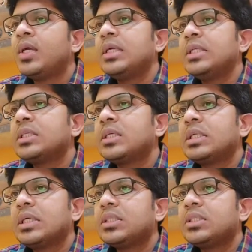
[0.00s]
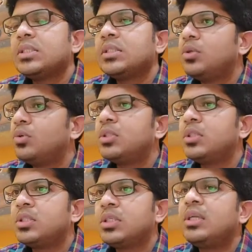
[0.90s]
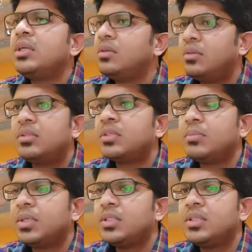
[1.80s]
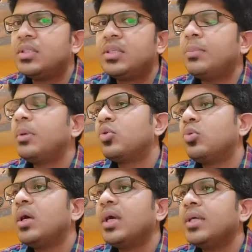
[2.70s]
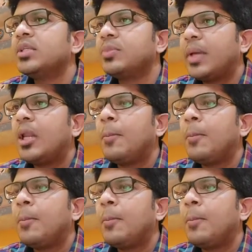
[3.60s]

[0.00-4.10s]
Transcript: in certain cases cirrhosis, and in some cases hepatoma as well.